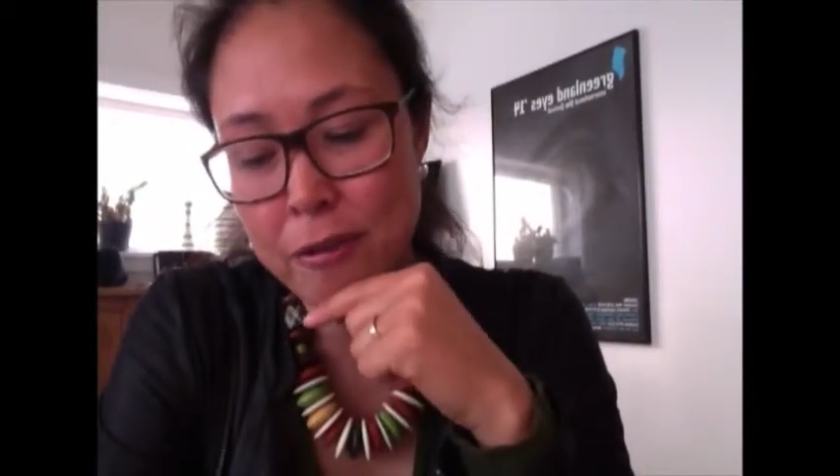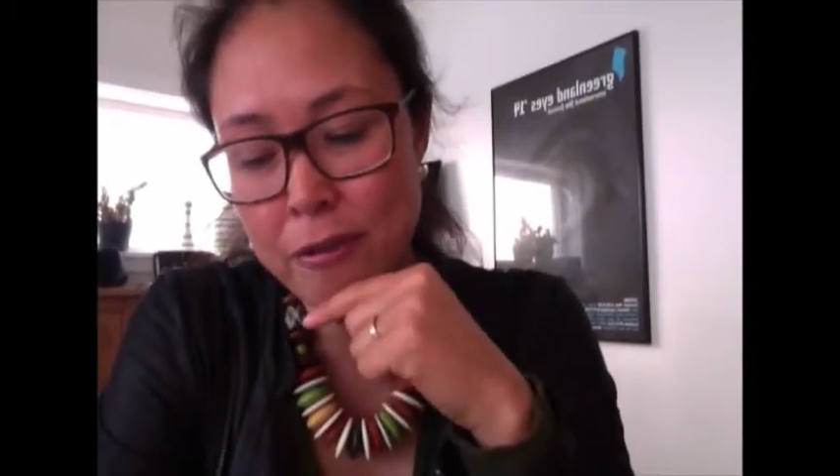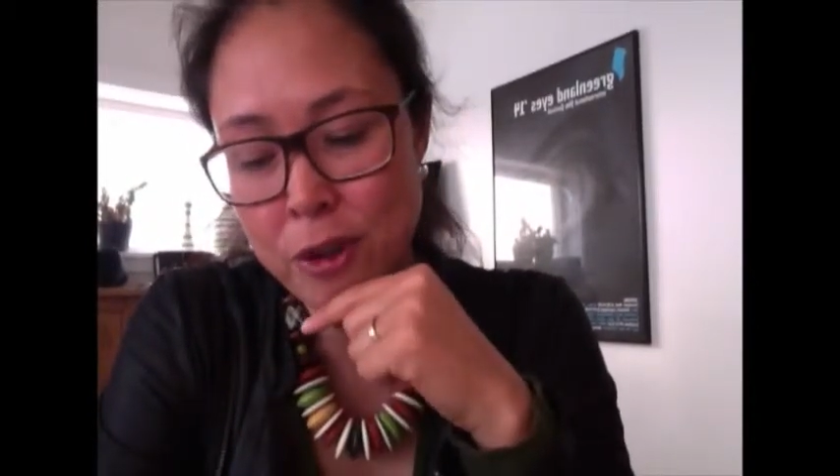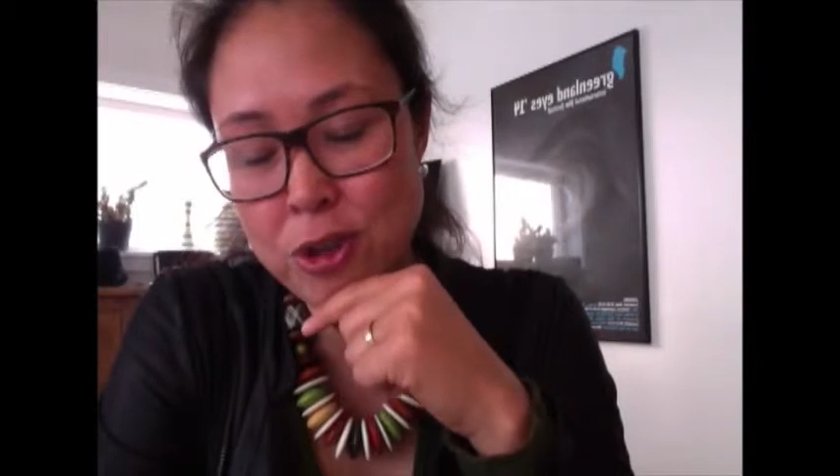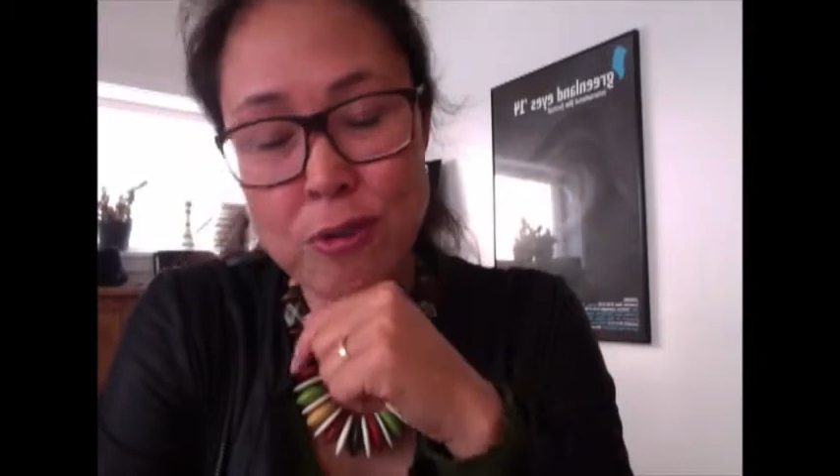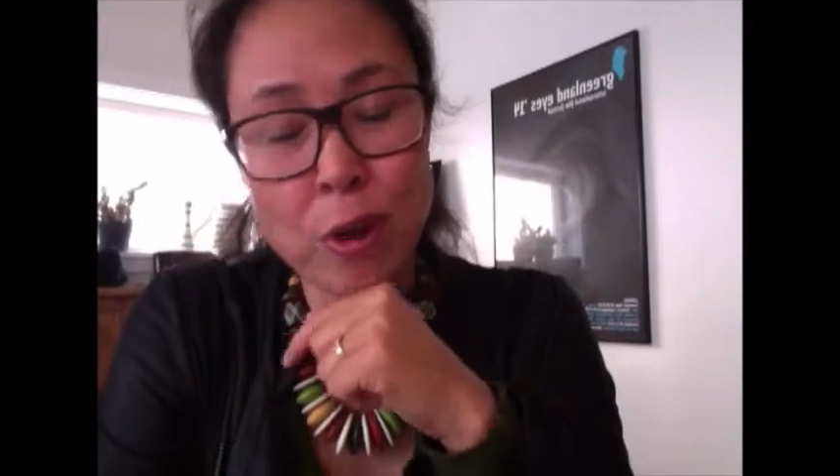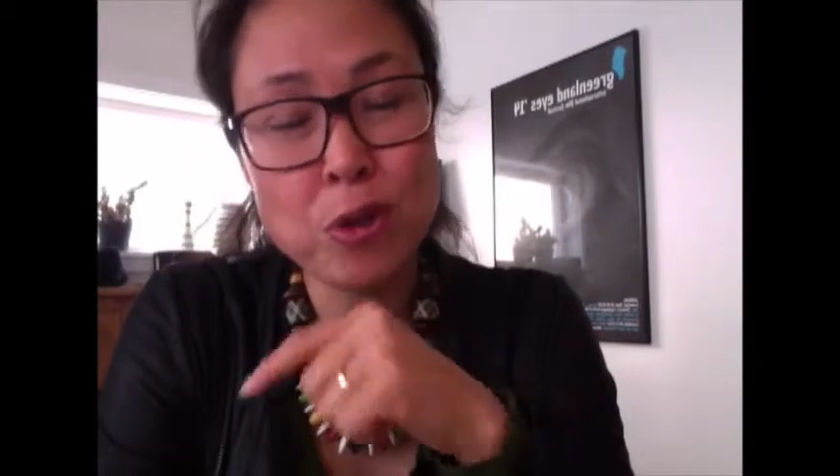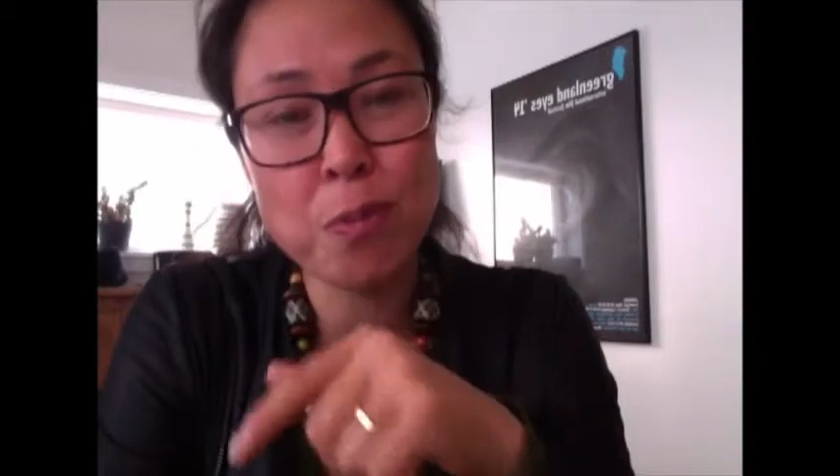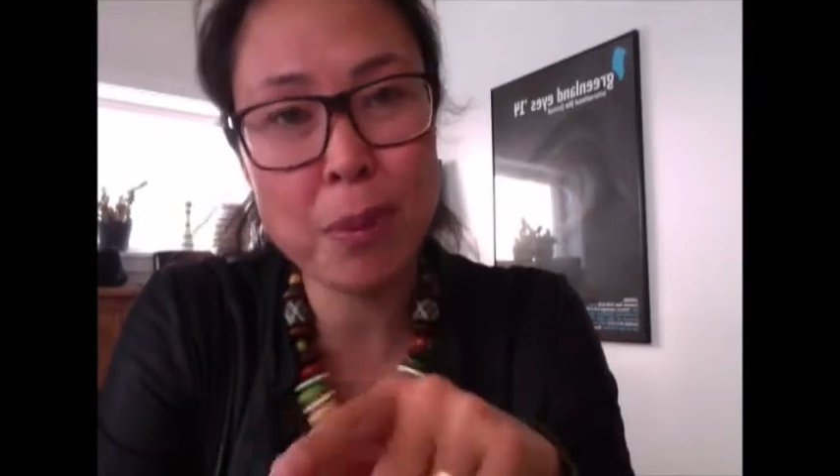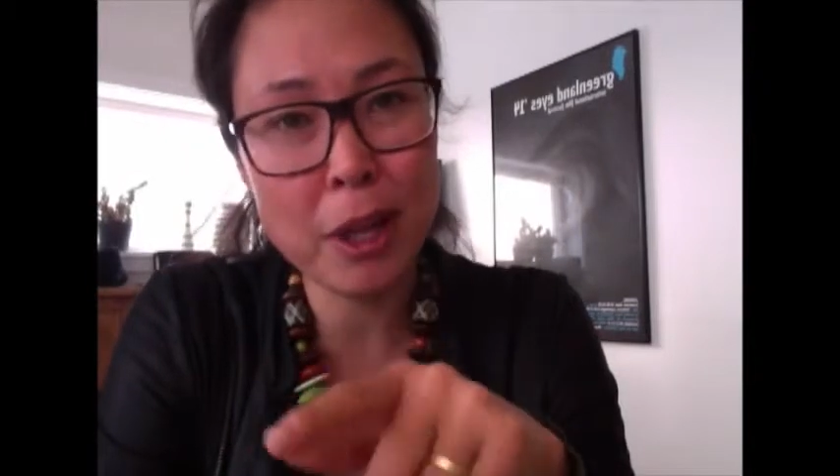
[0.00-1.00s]
First of all,
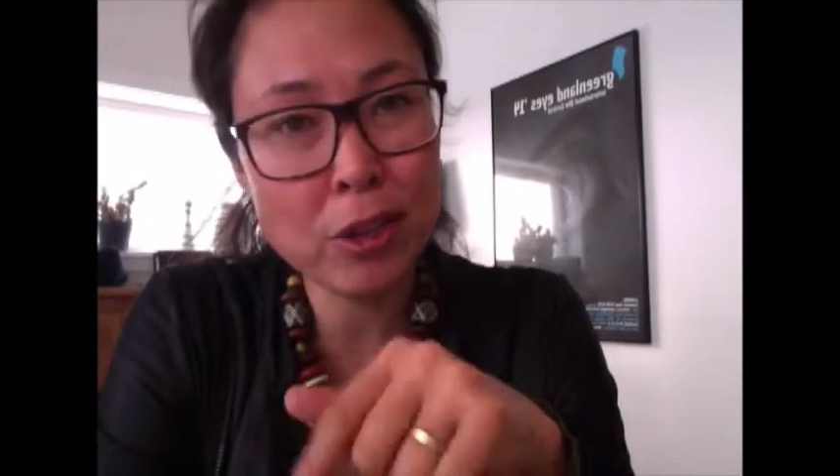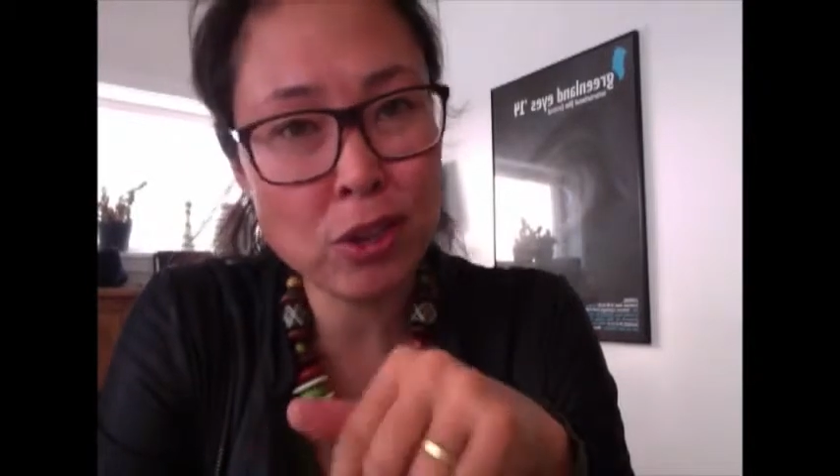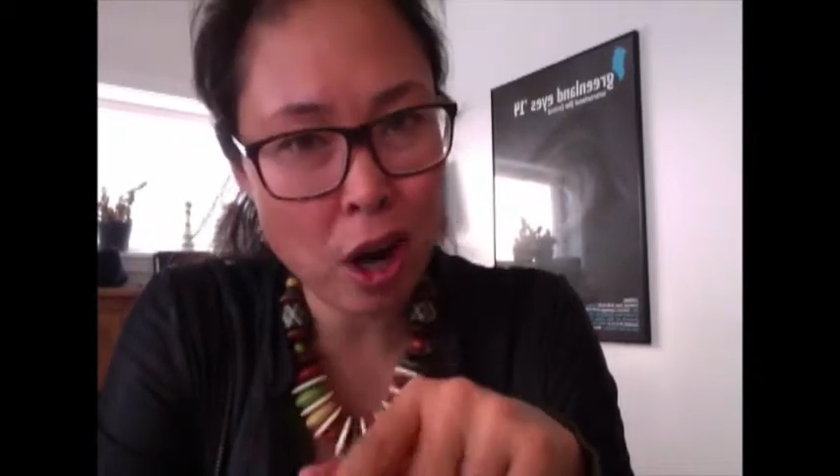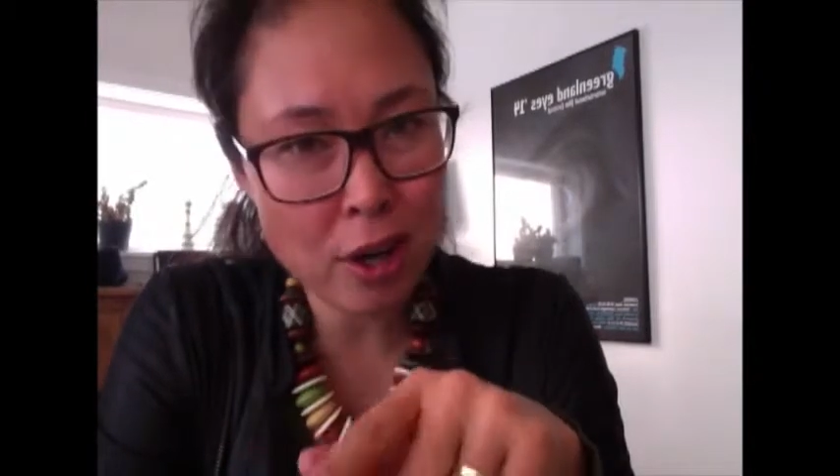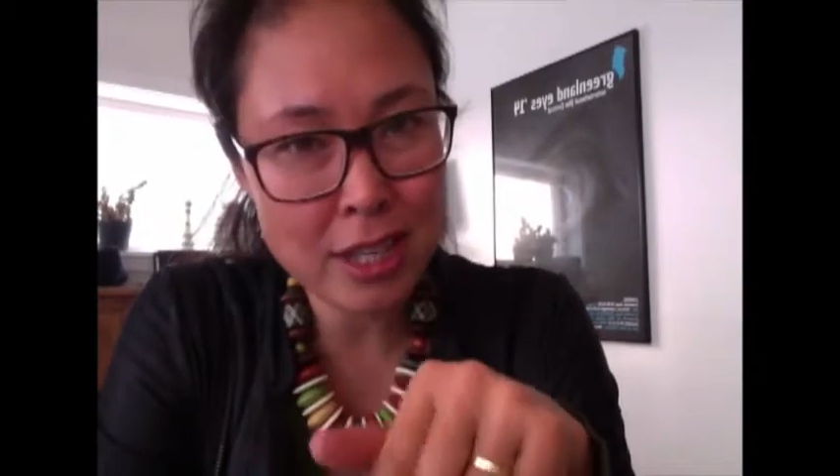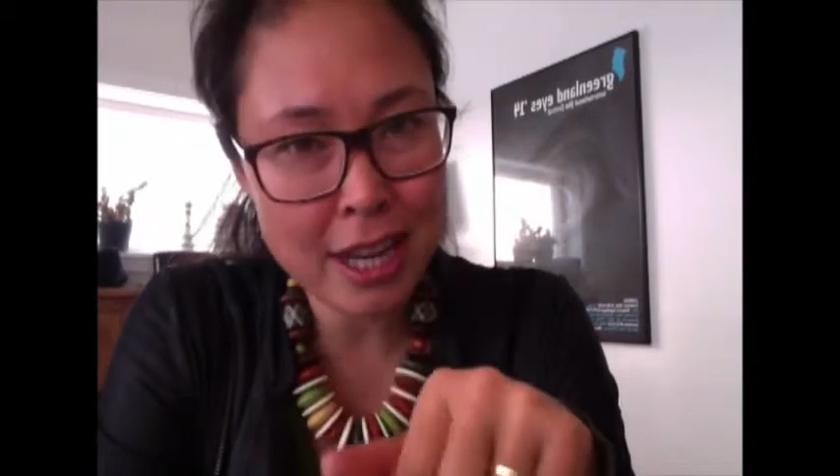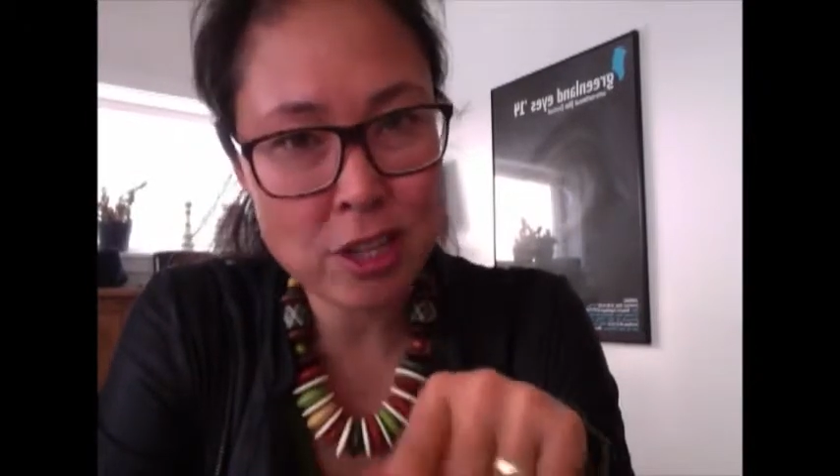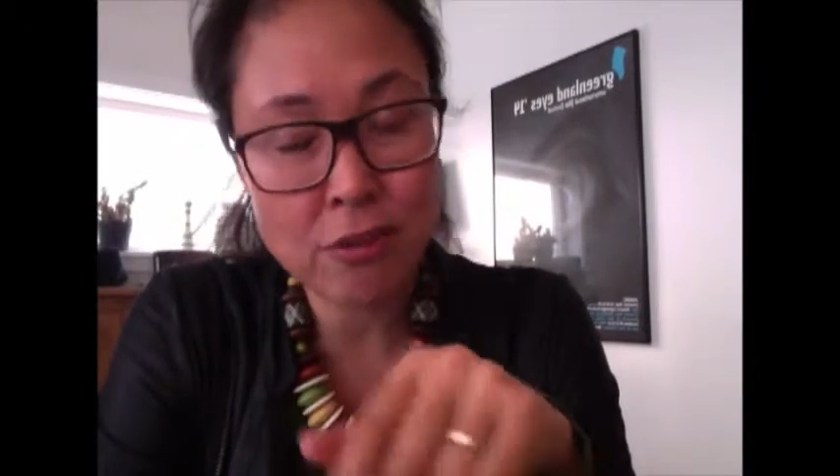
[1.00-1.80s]
to build dog sleds